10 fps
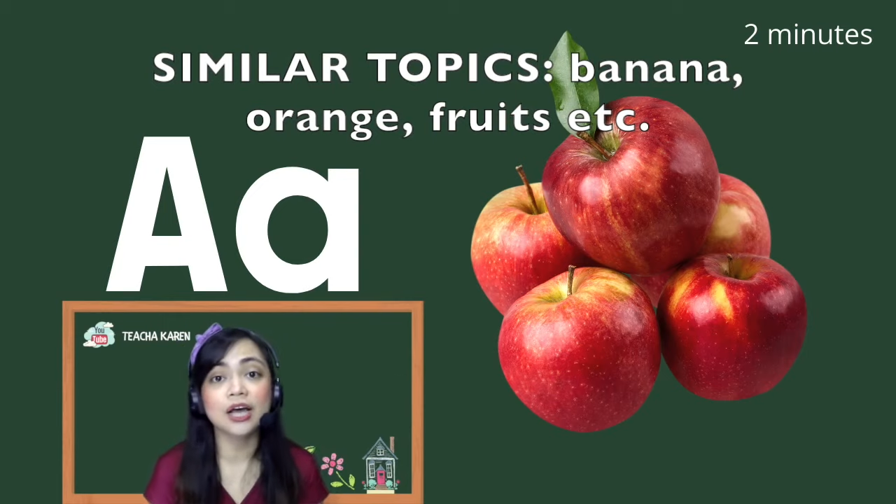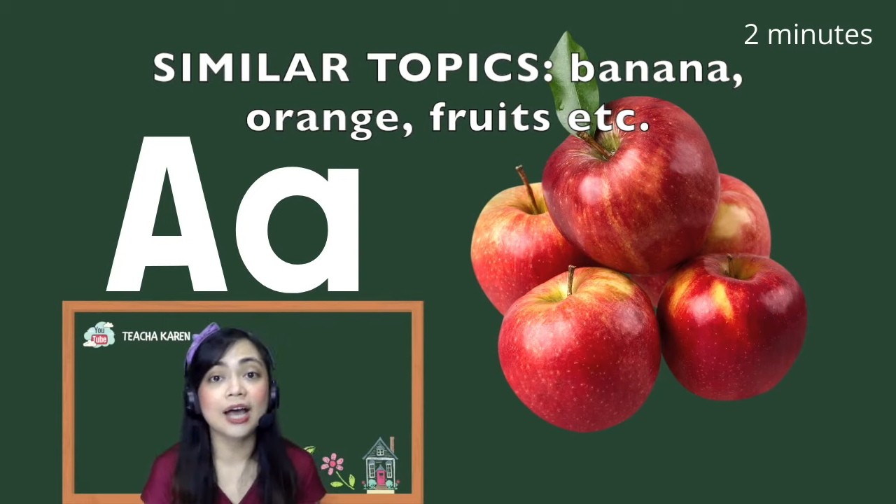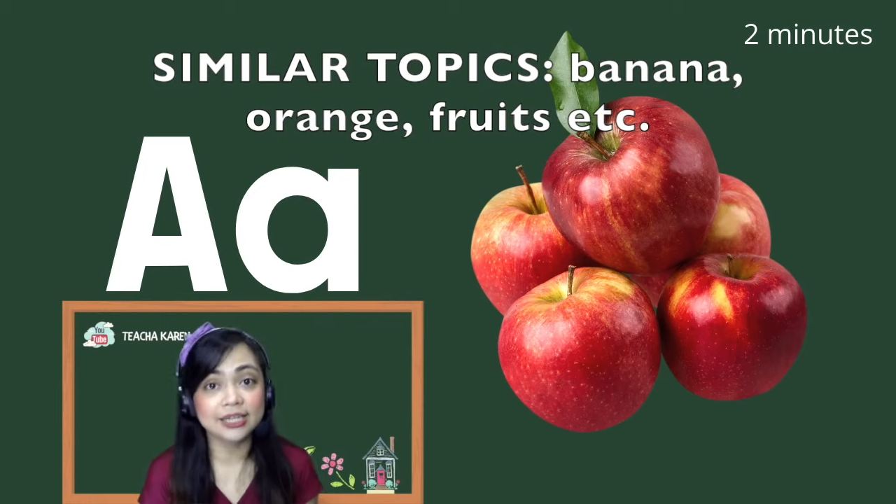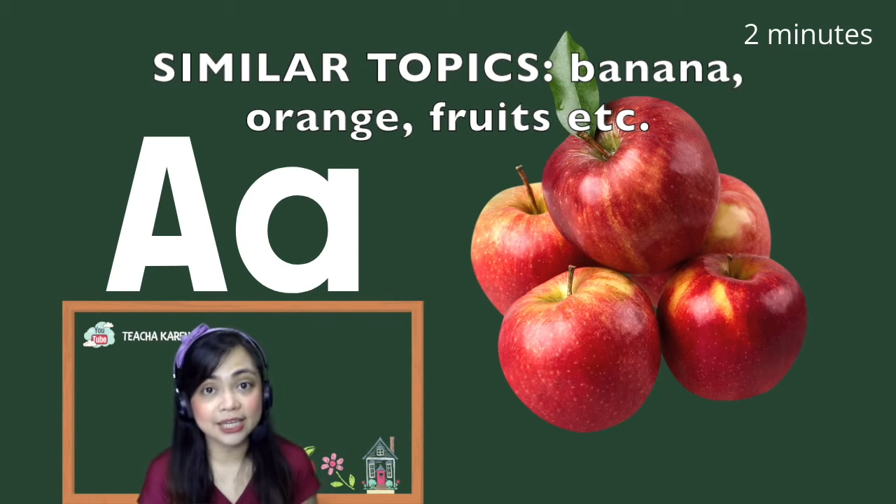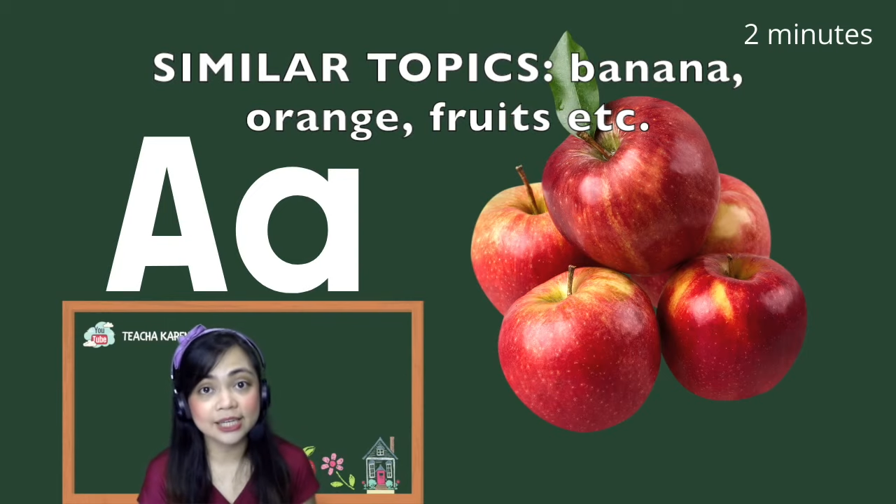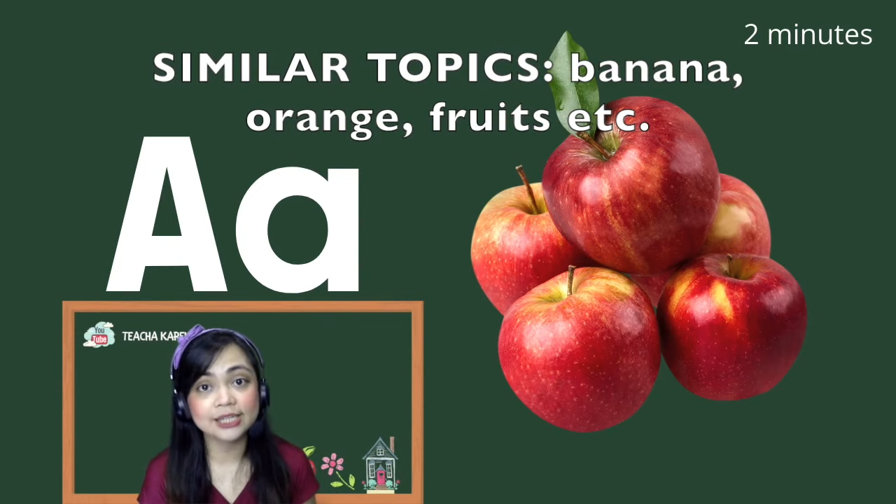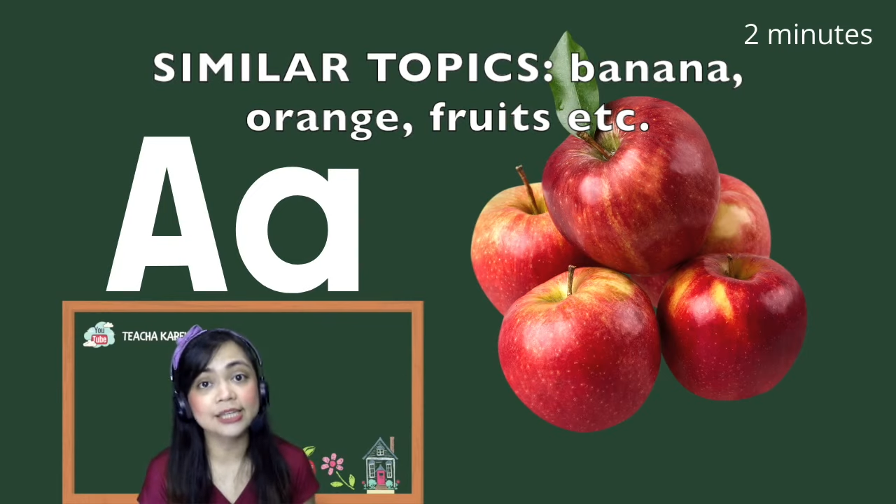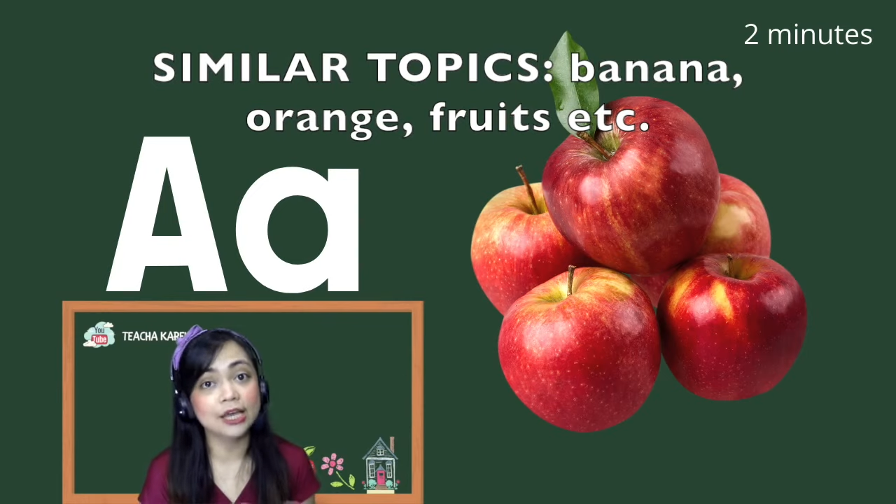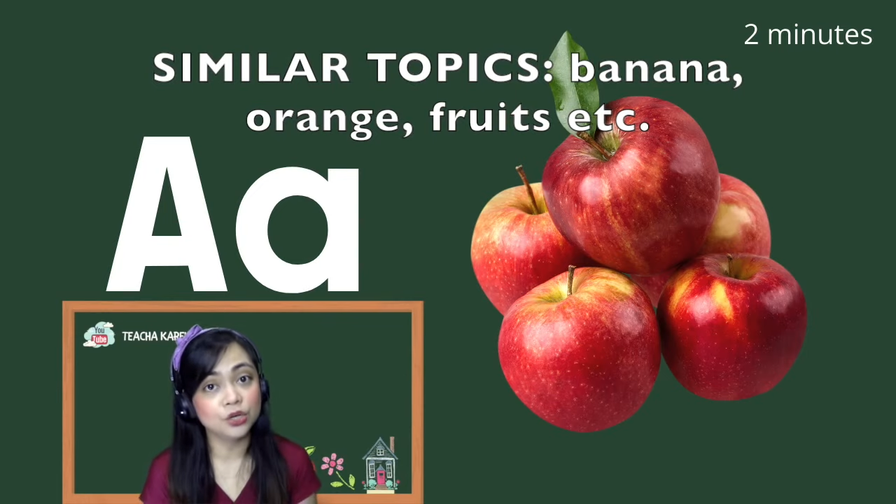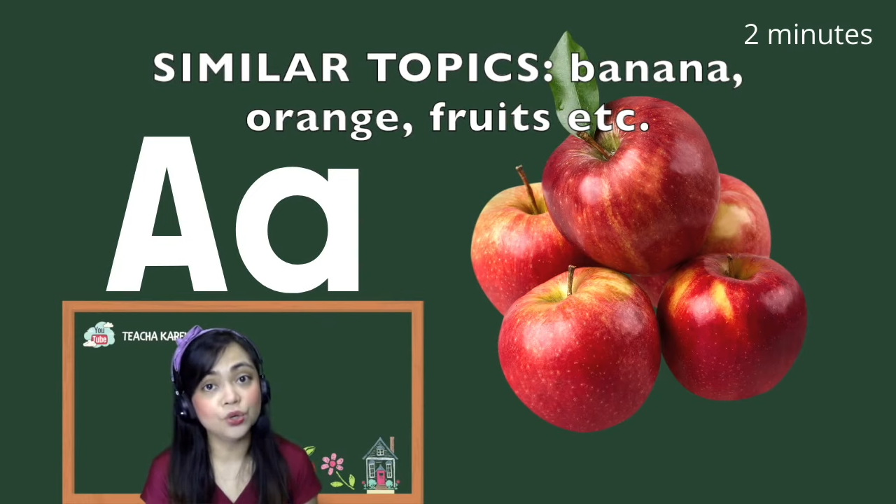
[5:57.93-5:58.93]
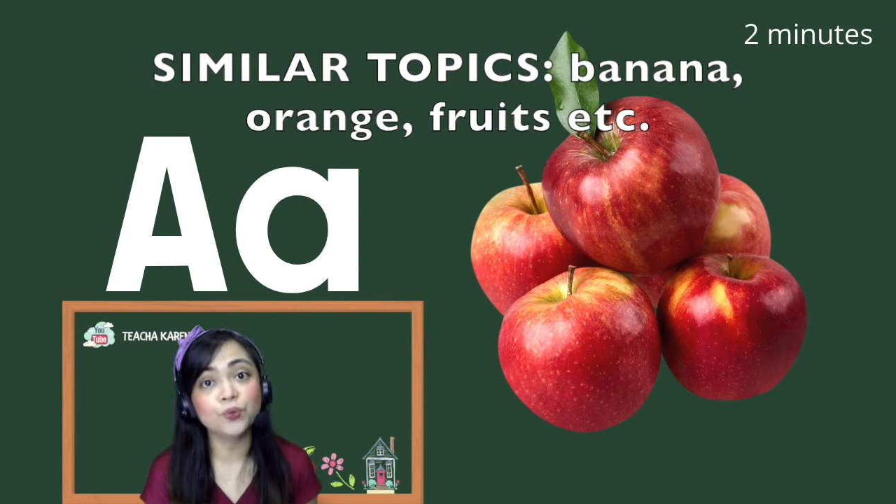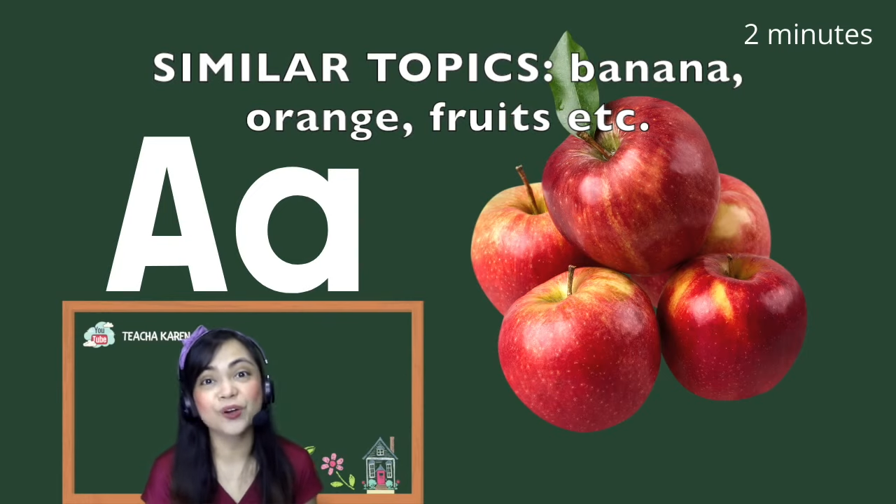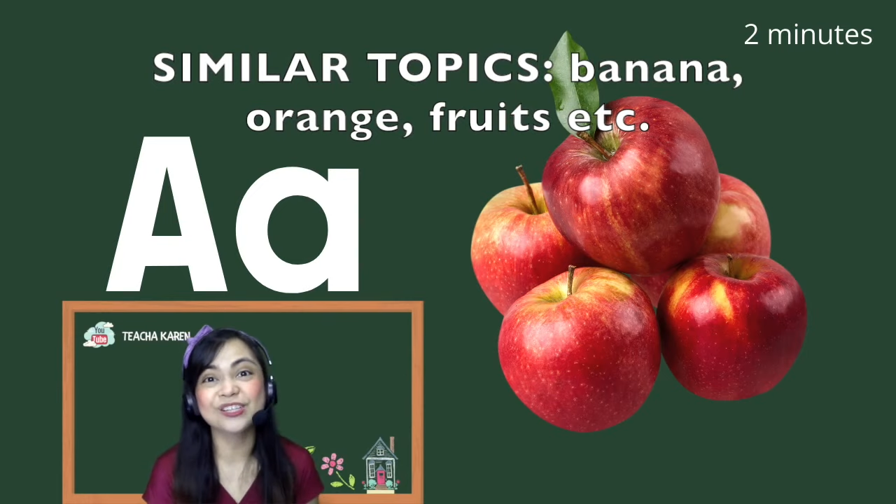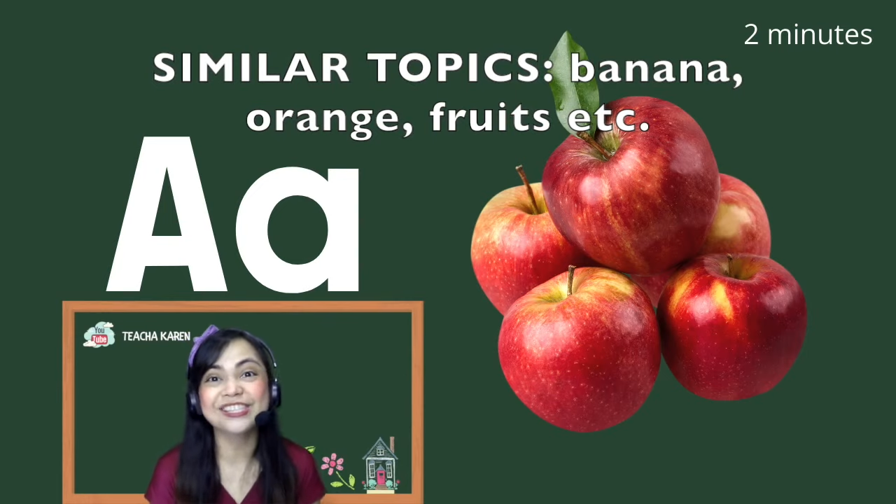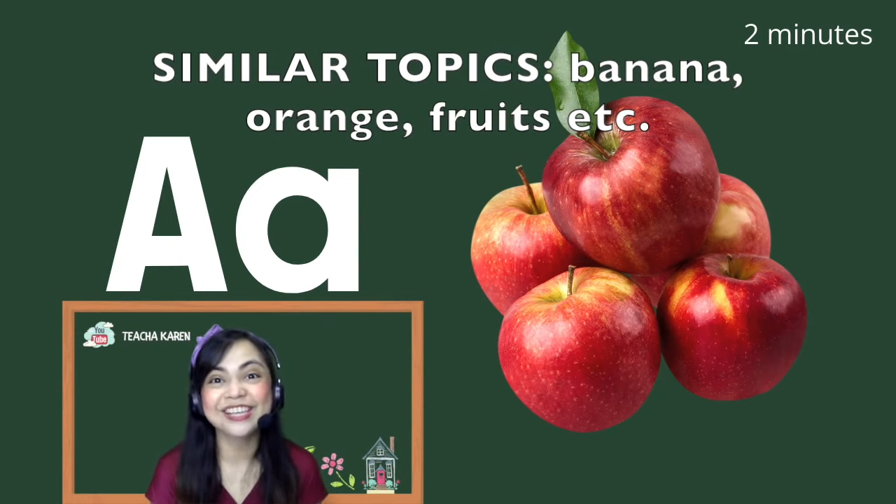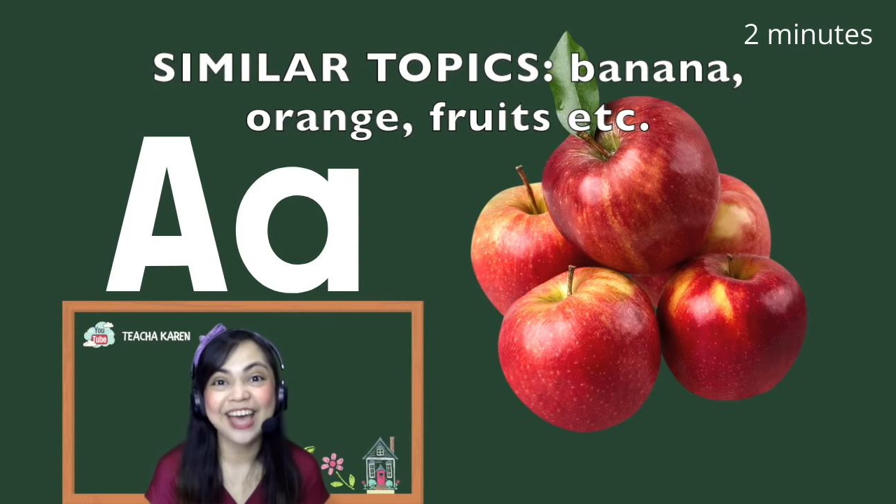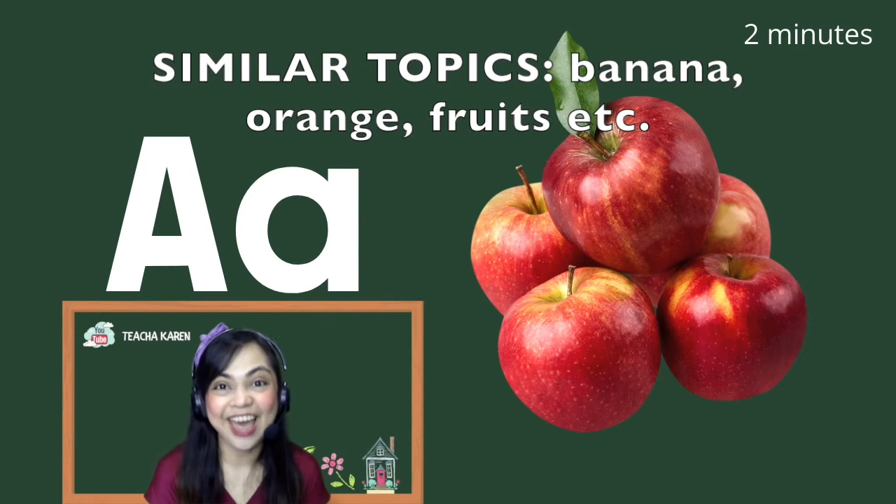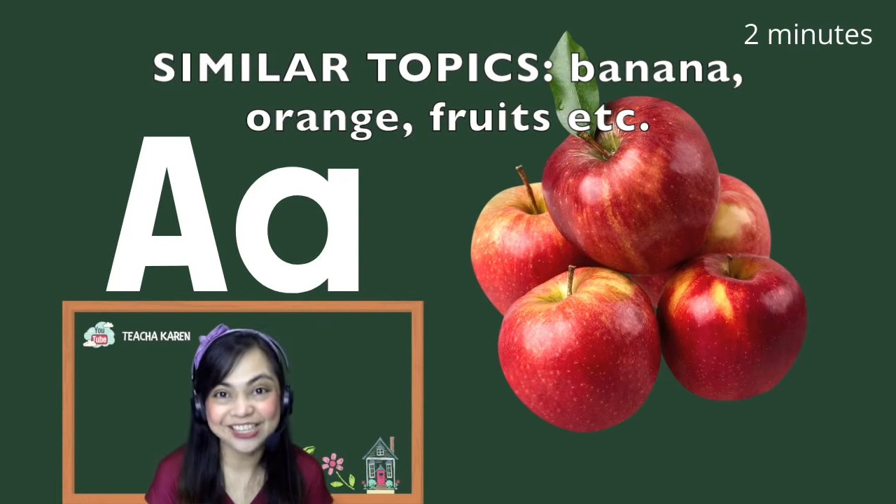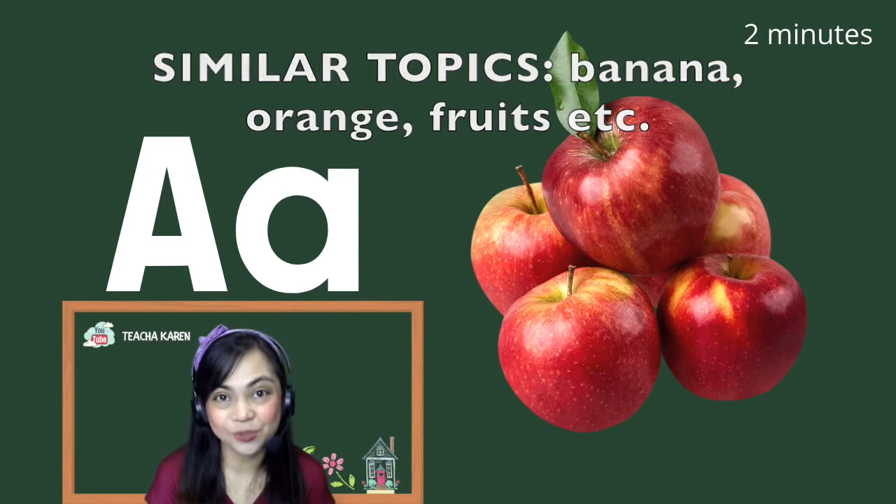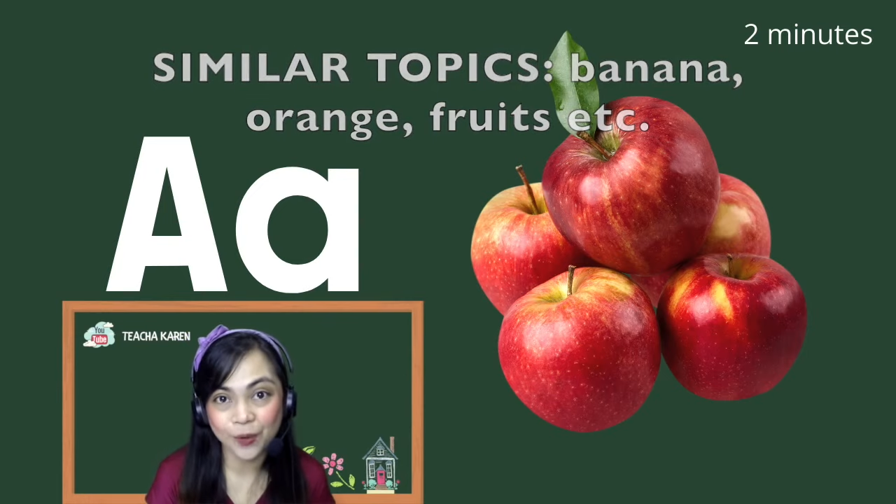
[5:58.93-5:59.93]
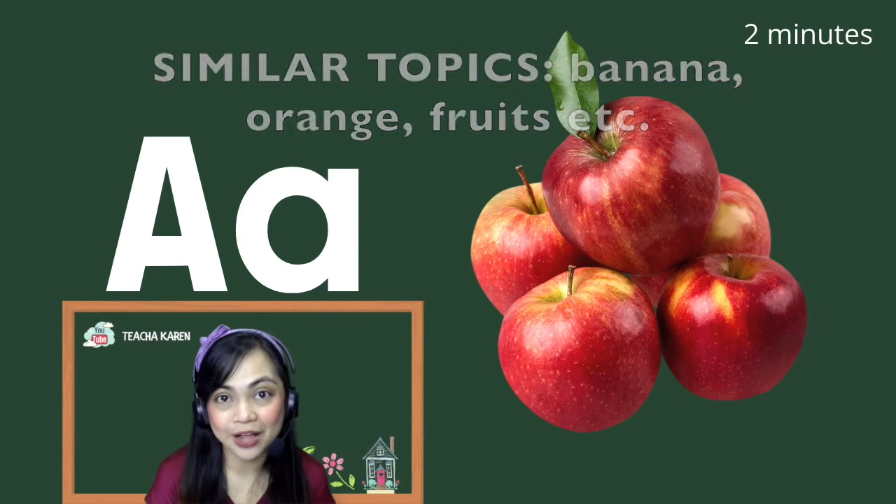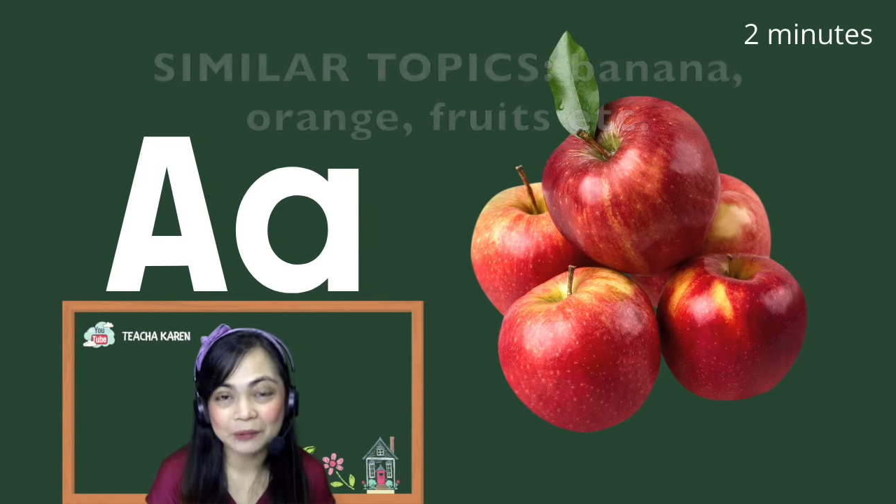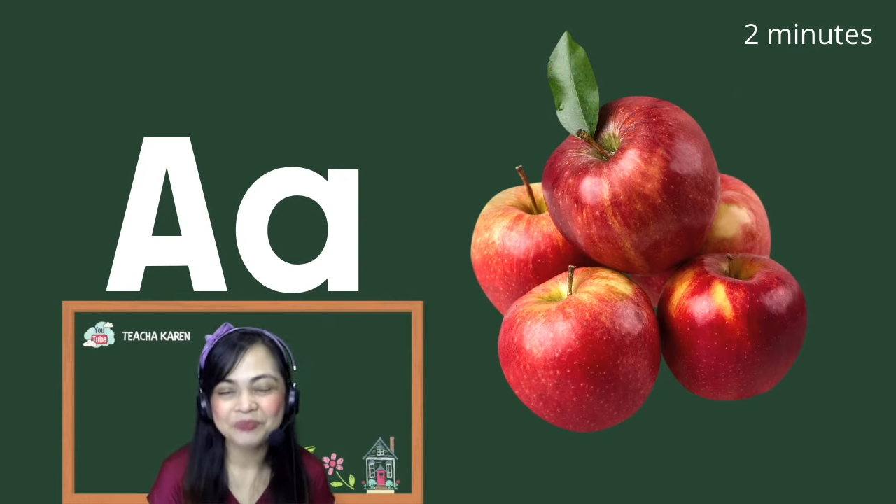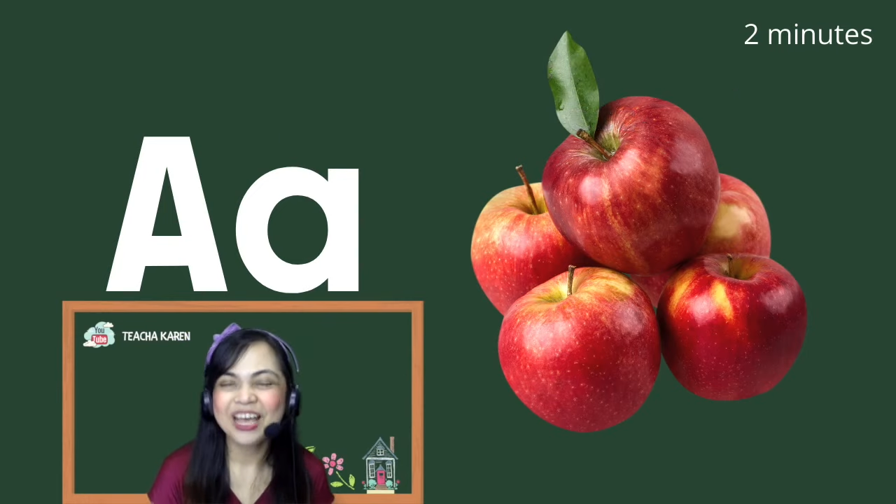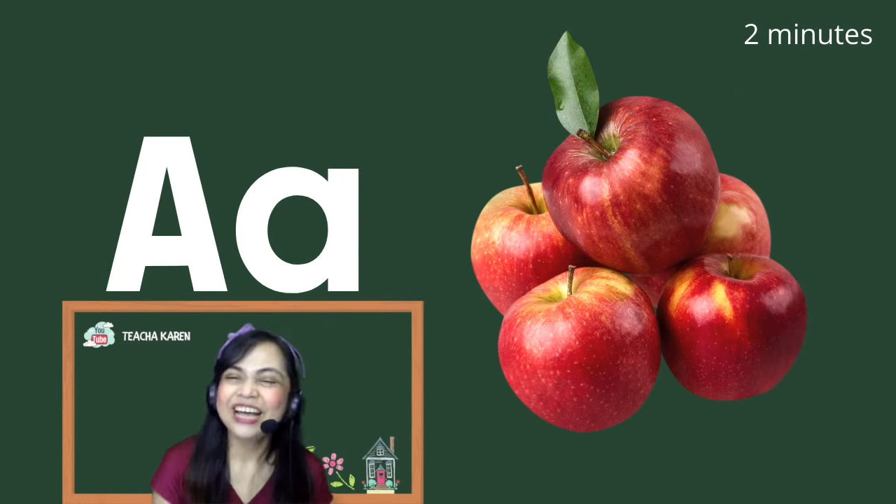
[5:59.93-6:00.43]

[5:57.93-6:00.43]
ideas and new words as well.